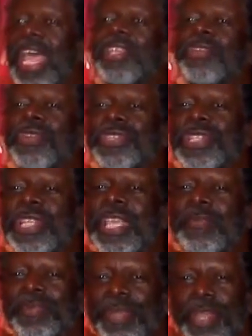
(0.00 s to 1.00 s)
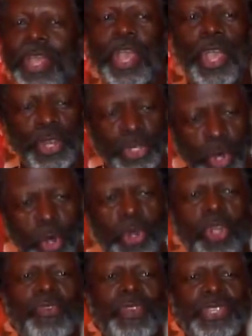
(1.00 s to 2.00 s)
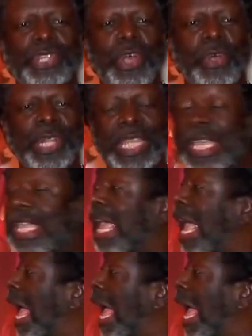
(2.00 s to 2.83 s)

like you're asleep, turn over slowly,